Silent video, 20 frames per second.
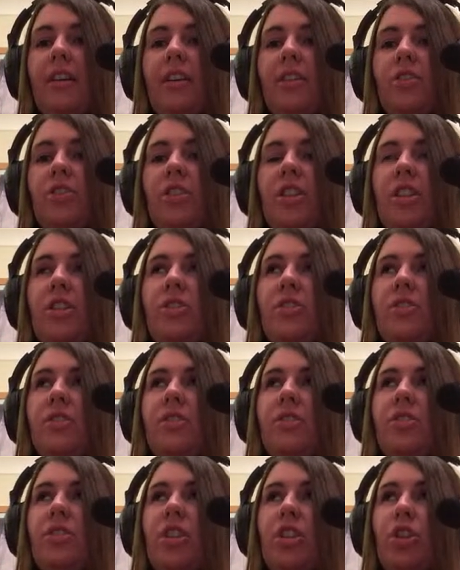she's
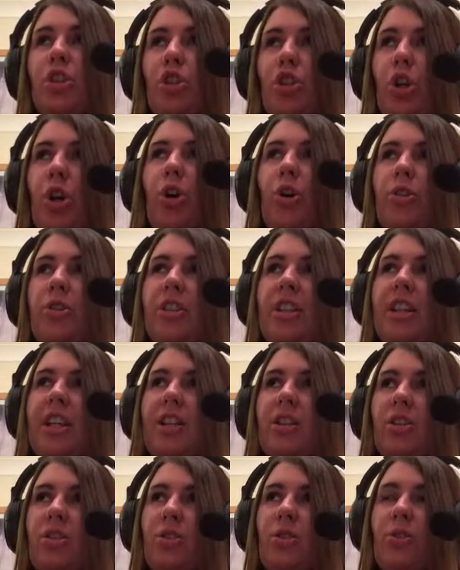shocked
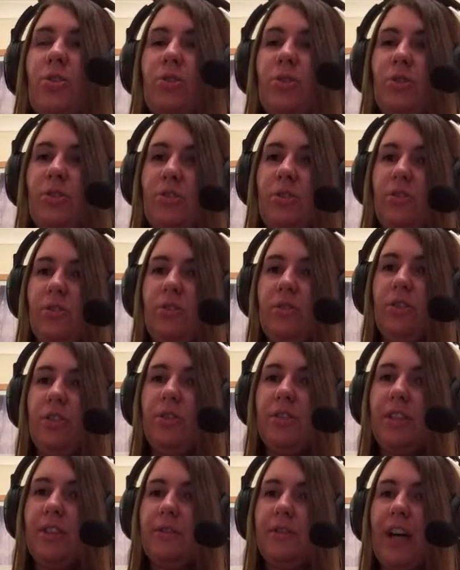that the Doctor's
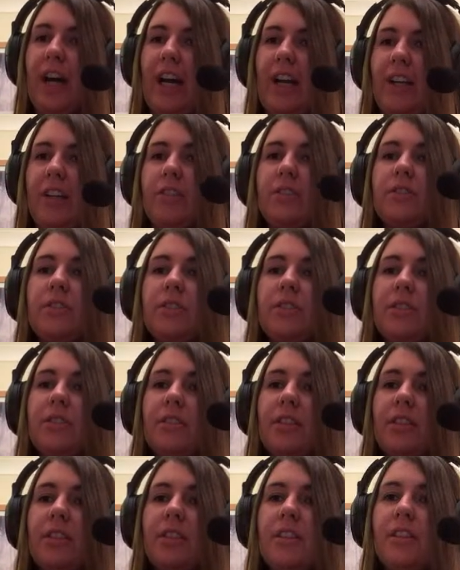using violence,
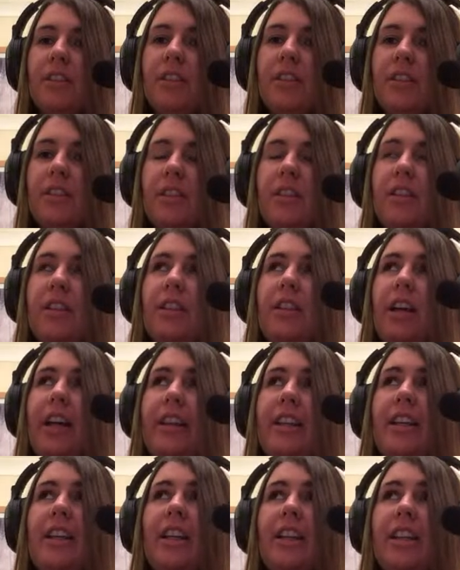
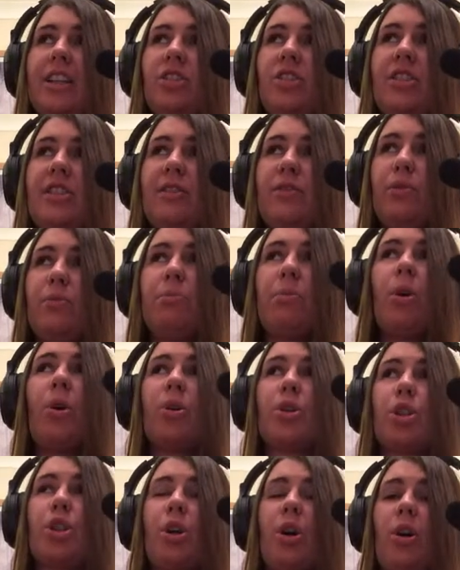and then I think she's even more
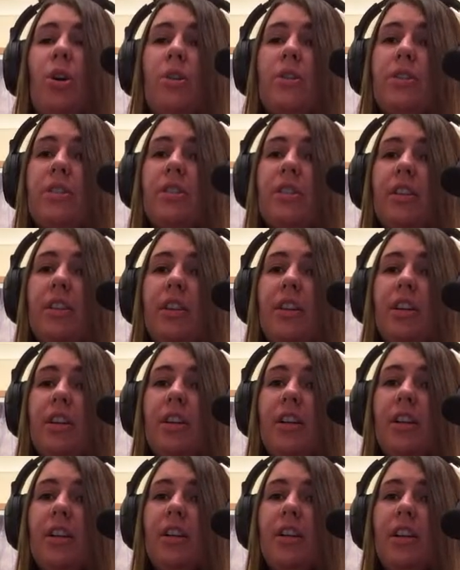shocked
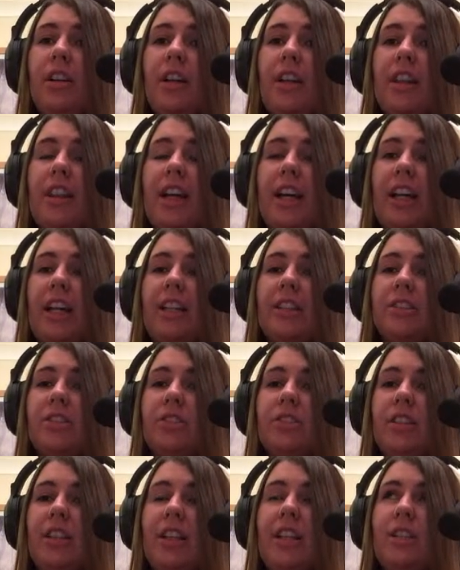that
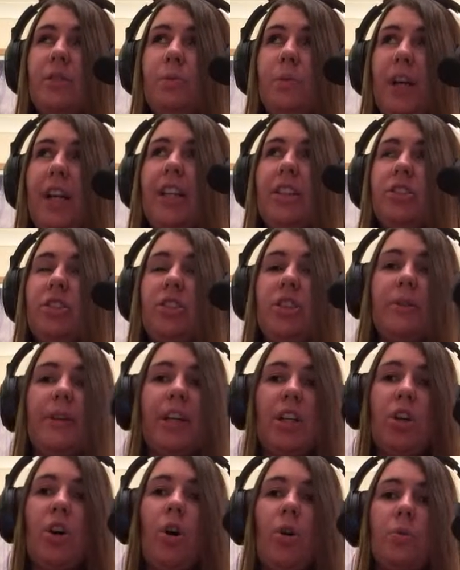he's willing to do it
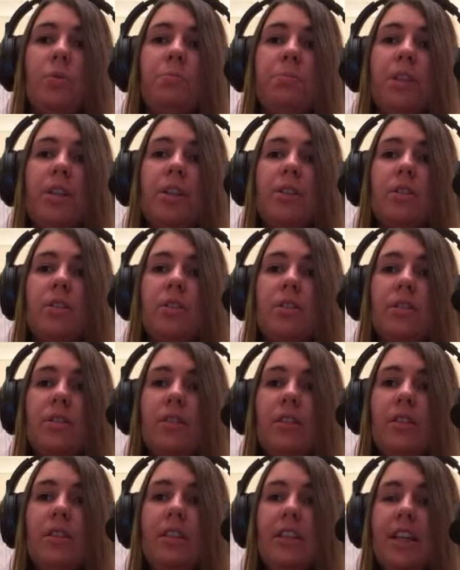in cold blood,
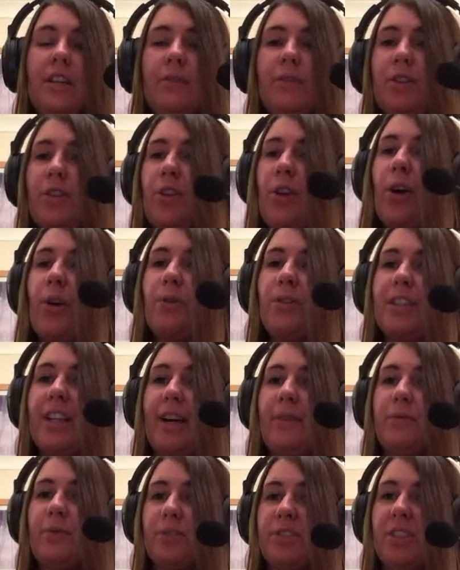even though
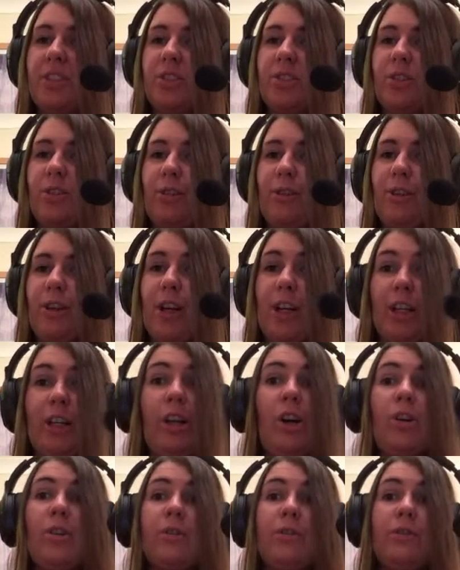Davros has done a
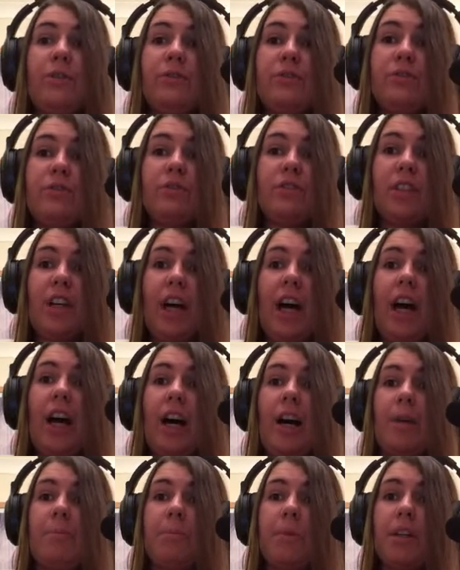lot of
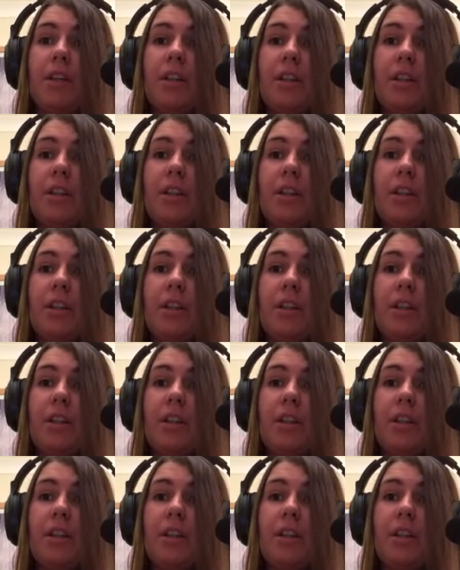harm.